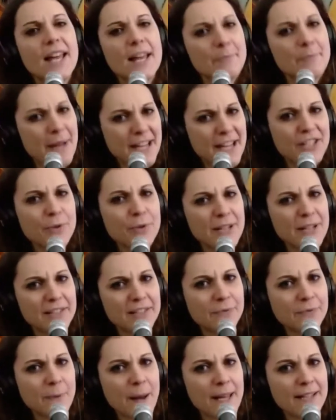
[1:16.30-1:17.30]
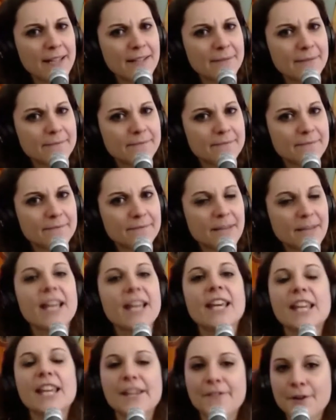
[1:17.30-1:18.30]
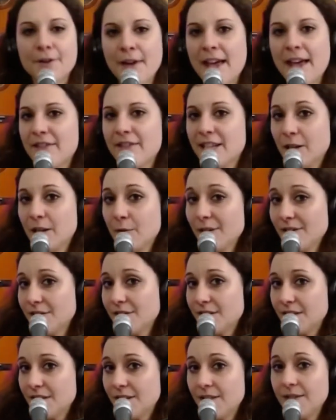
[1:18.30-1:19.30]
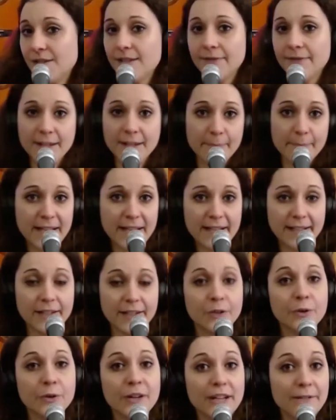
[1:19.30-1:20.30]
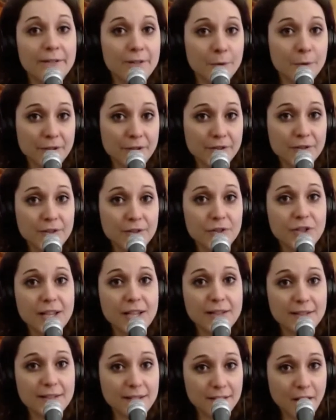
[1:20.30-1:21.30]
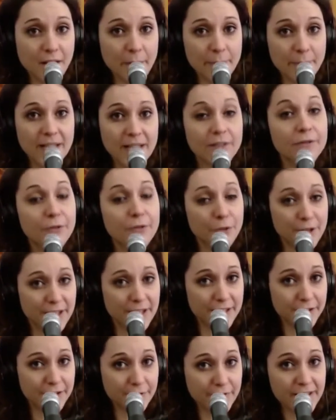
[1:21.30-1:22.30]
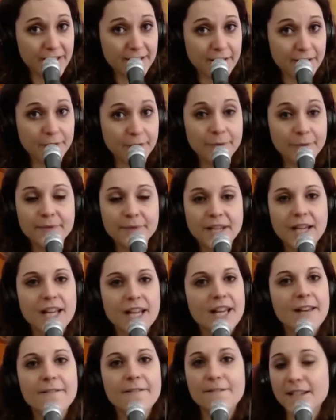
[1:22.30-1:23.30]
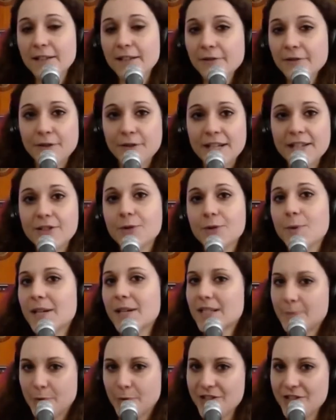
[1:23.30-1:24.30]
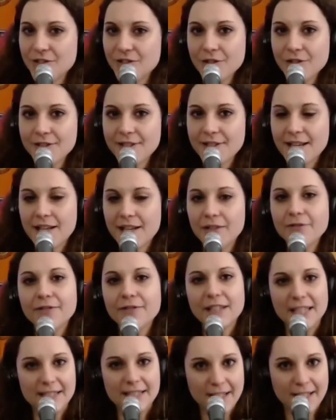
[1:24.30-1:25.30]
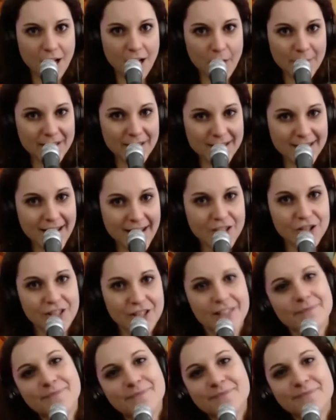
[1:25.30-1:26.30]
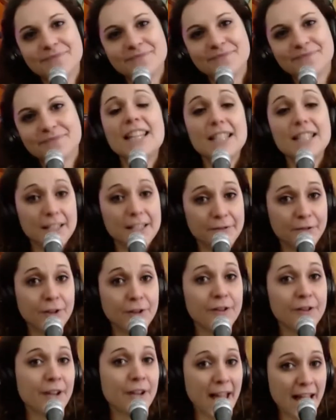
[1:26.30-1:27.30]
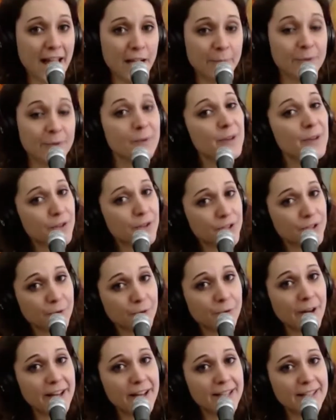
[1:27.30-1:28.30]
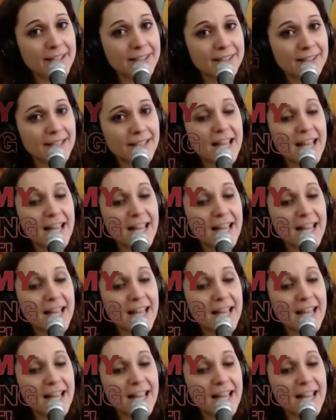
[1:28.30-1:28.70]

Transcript: Am I doing it right? If you have any questions, feedback, or if you want to suggest a topic for another video, feel free to express yourself in the comment section. Need further help with your songwriting?